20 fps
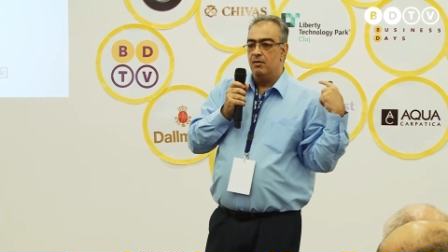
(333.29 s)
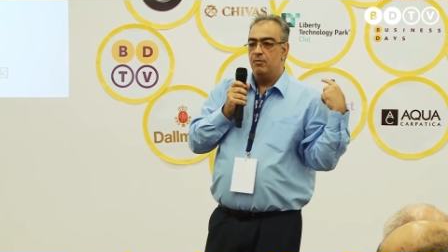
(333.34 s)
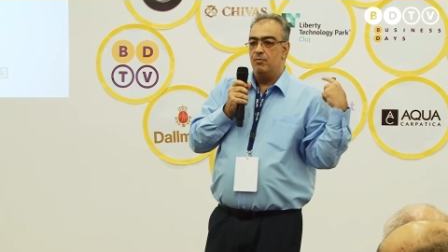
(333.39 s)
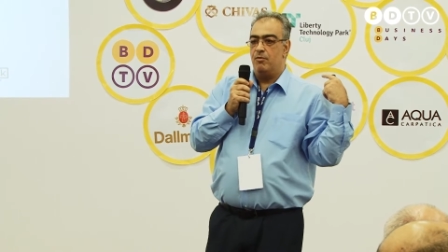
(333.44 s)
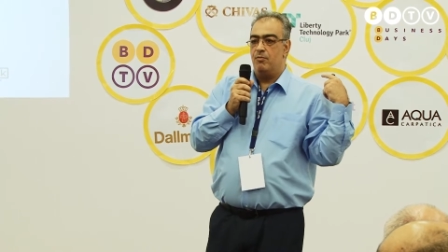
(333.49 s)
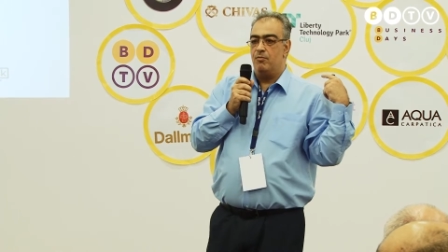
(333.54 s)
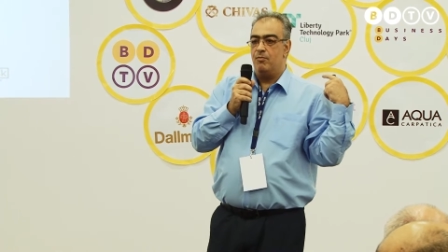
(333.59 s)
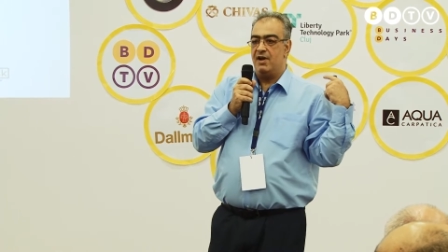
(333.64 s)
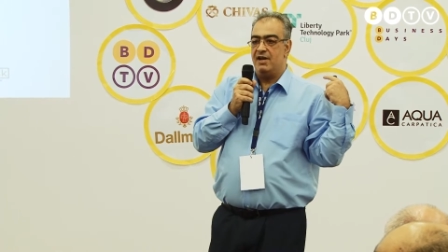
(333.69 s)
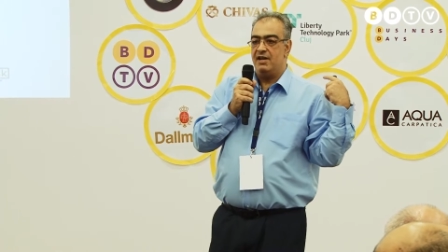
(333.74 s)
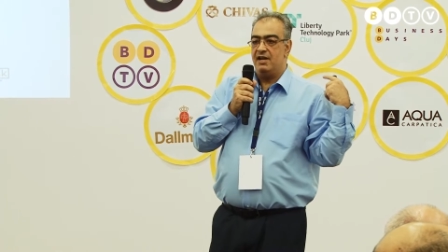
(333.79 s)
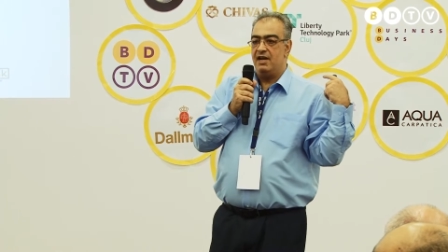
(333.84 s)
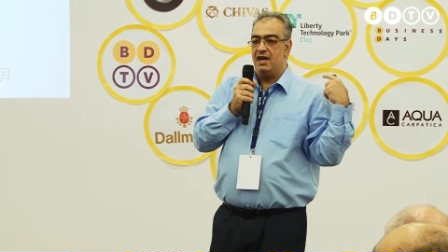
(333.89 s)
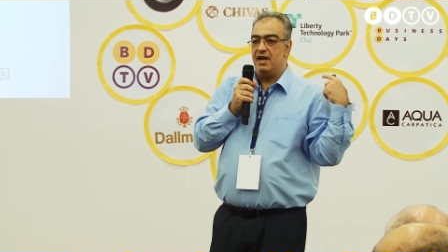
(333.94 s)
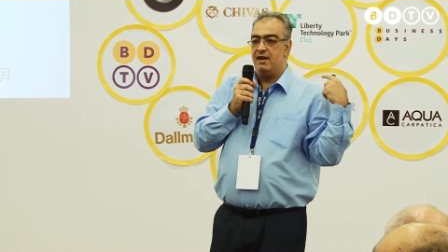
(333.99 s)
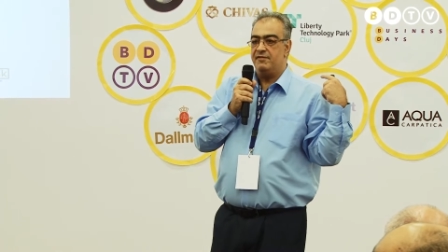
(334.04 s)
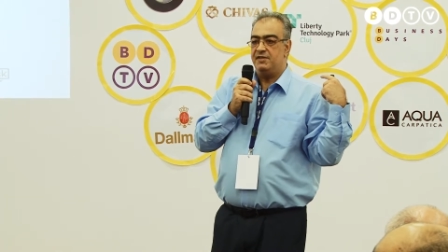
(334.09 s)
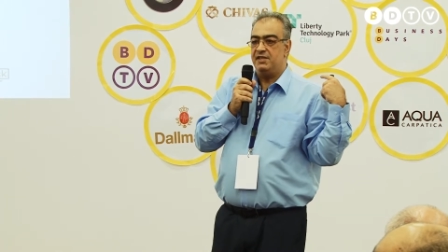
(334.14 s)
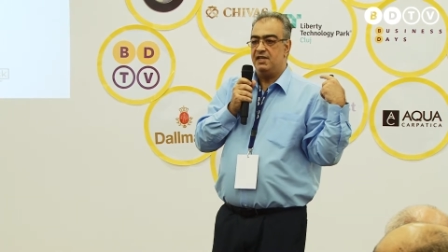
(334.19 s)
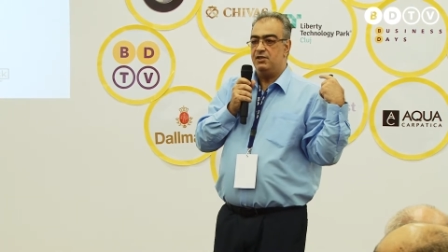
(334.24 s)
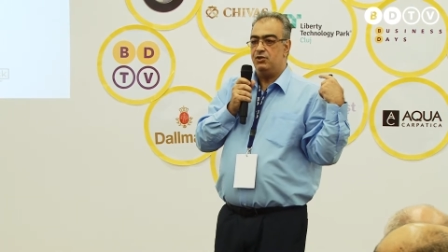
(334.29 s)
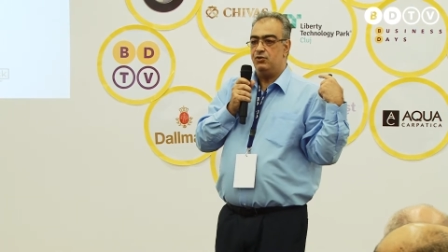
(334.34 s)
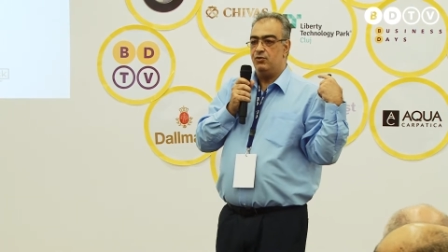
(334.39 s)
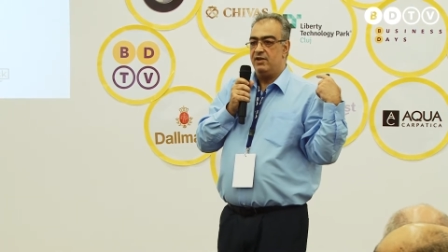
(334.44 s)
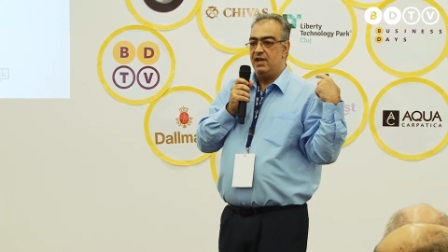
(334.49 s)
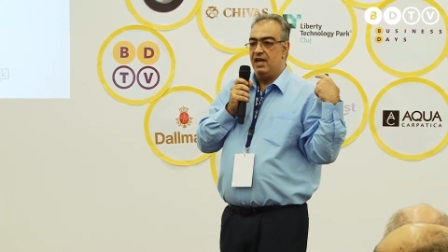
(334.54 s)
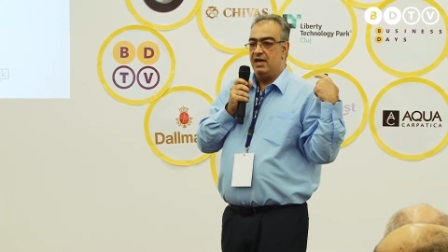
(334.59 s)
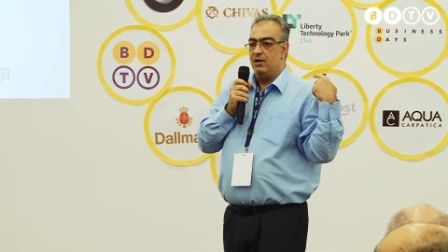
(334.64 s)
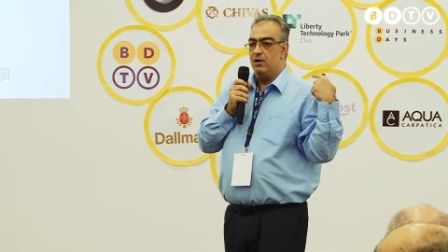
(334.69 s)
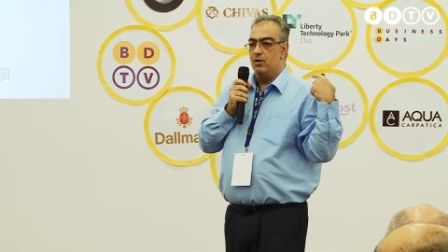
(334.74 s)
one and a half century
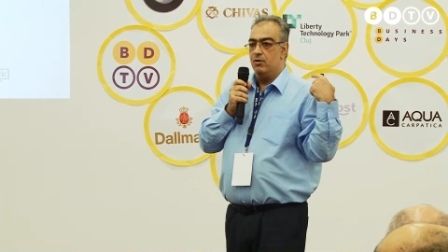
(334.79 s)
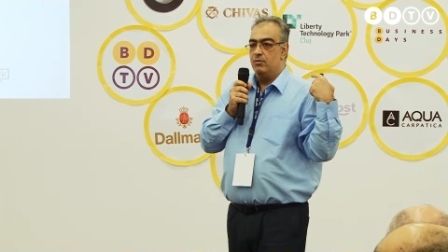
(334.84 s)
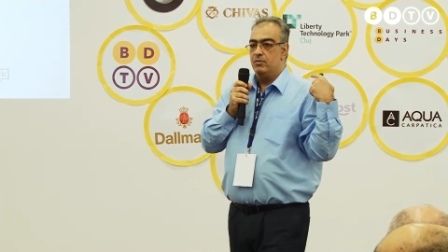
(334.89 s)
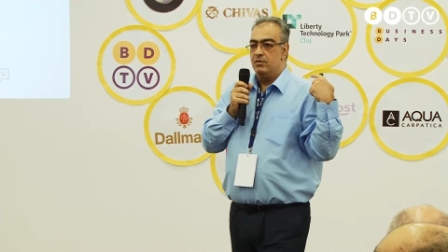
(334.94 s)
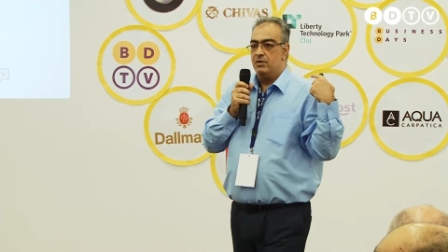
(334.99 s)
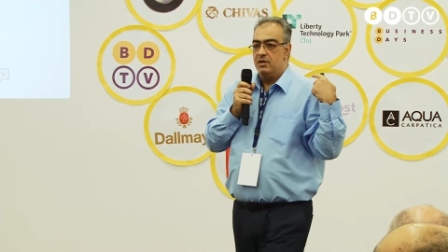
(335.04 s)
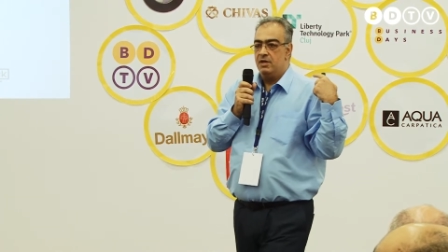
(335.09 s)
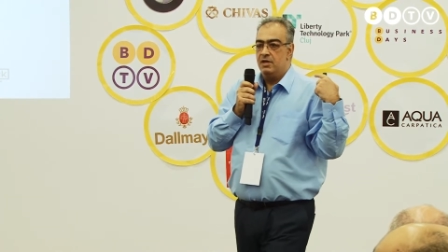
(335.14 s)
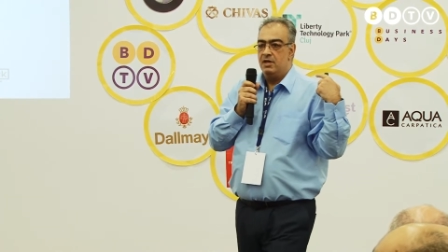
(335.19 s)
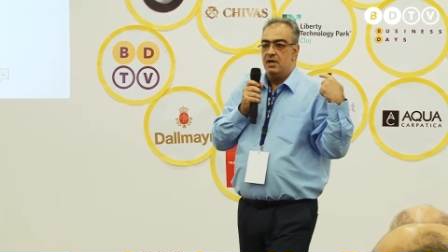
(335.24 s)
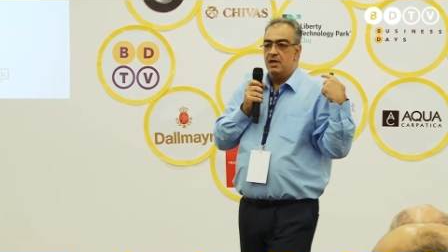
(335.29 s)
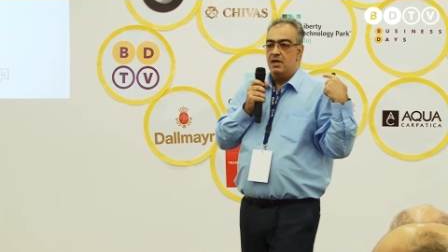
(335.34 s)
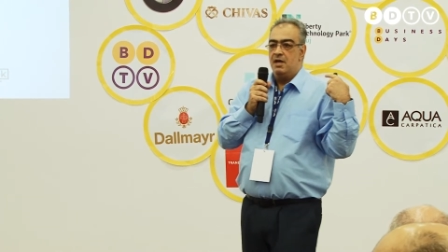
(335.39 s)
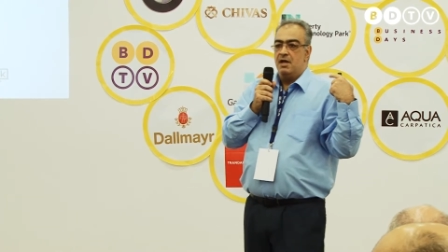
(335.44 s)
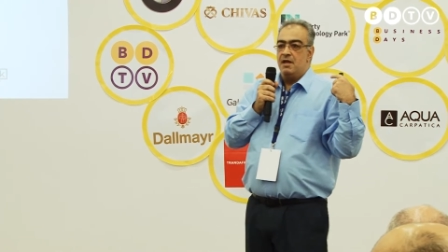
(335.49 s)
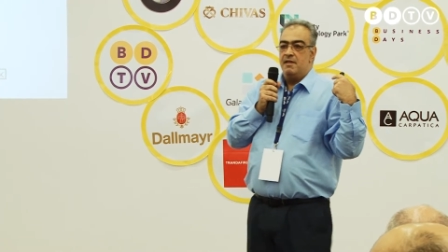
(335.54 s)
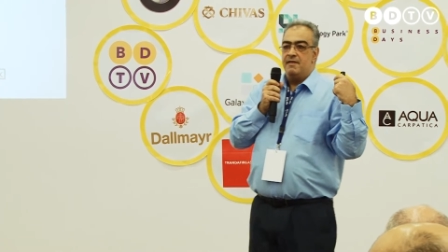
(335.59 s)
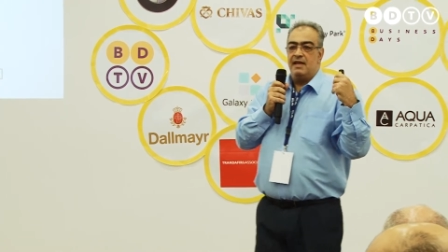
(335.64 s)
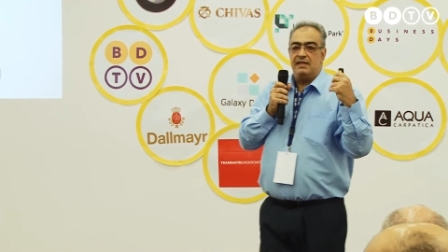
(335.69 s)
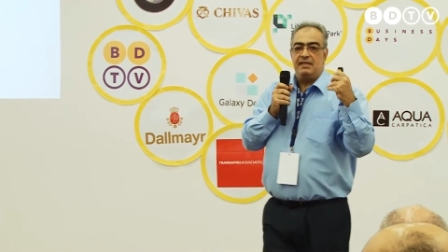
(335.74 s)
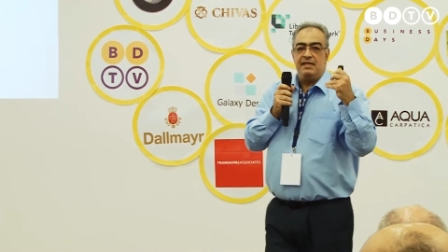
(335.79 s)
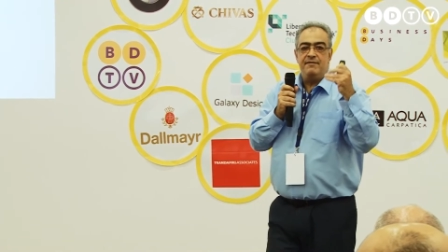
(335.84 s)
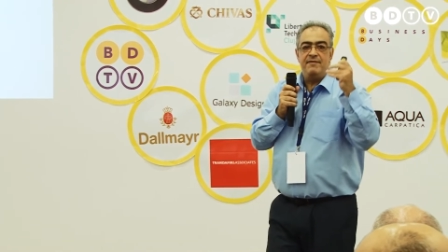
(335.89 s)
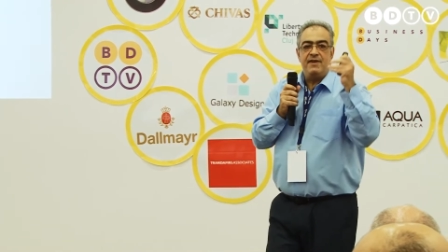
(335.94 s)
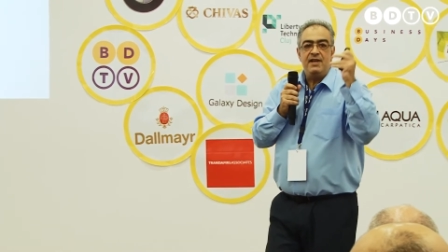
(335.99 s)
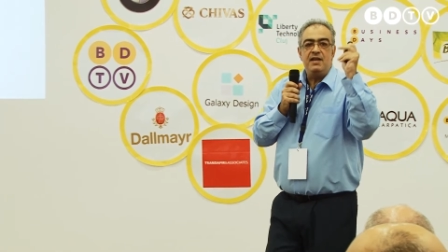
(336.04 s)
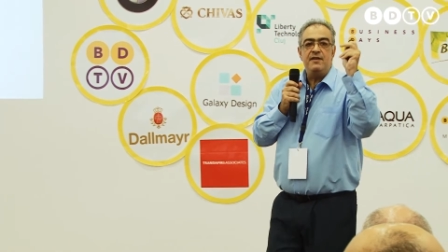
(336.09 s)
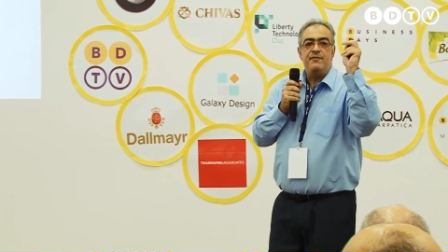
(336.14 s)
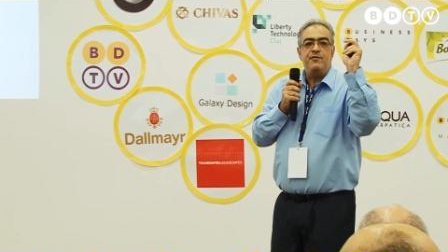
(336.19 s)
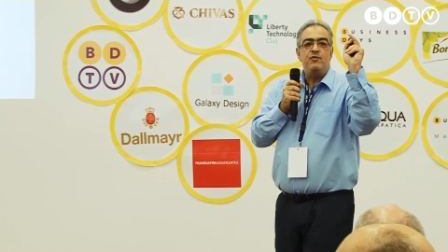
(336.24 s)
ago that even
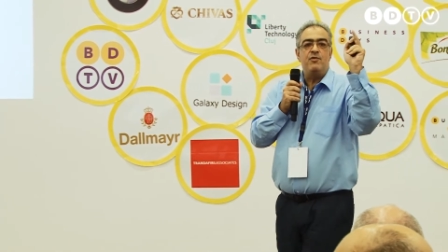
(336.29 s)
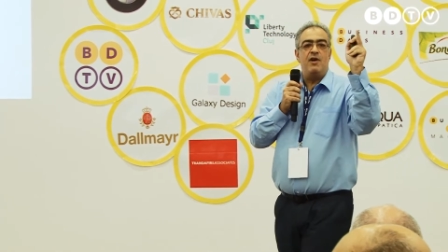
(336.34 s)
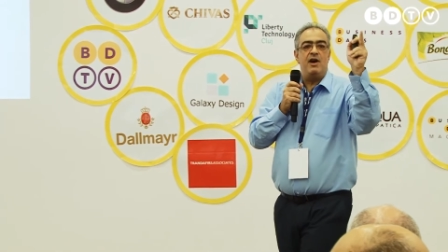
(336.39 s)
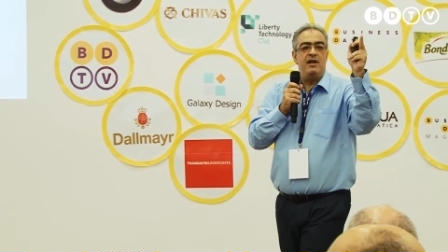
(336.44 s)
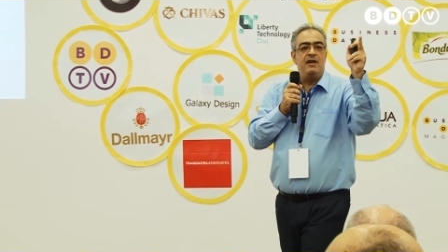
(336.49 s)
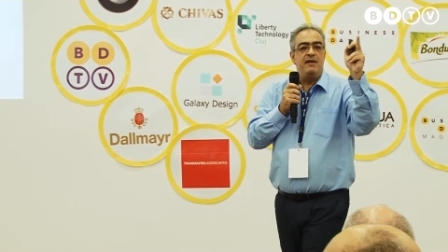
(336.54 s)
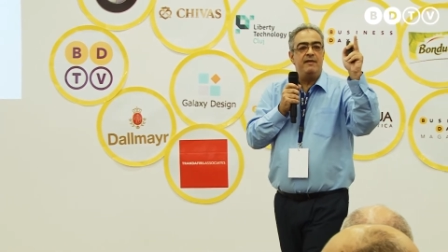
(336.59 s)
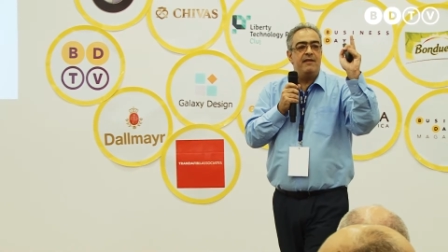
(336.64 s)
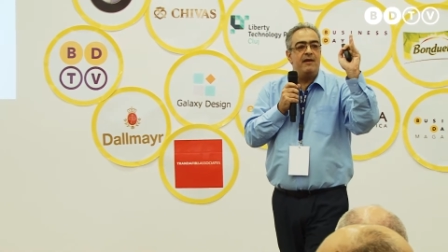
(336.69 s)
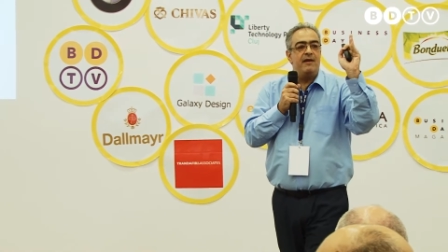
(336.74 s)
if you are in the